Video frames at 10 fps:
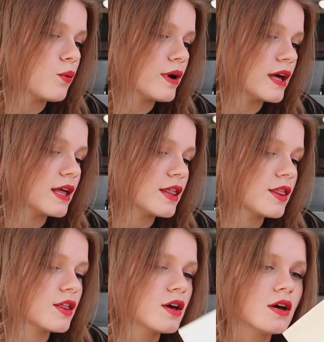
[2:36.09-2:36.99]
with
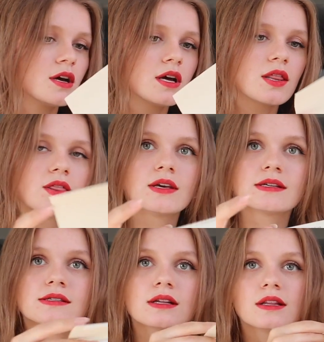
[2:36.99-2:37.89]

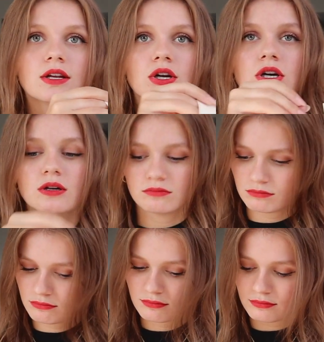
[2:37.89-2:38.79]
this little,
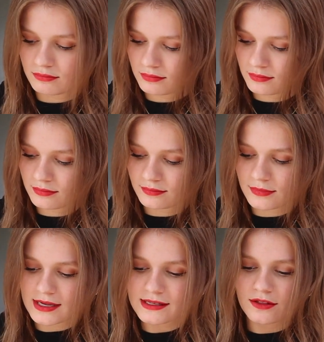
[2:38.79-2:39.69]

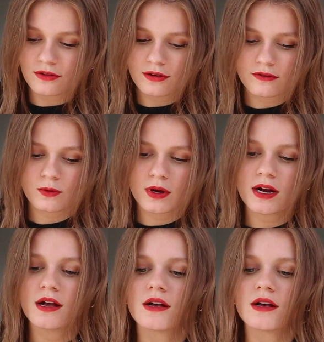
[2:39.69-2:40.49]
as I throw it everywhere,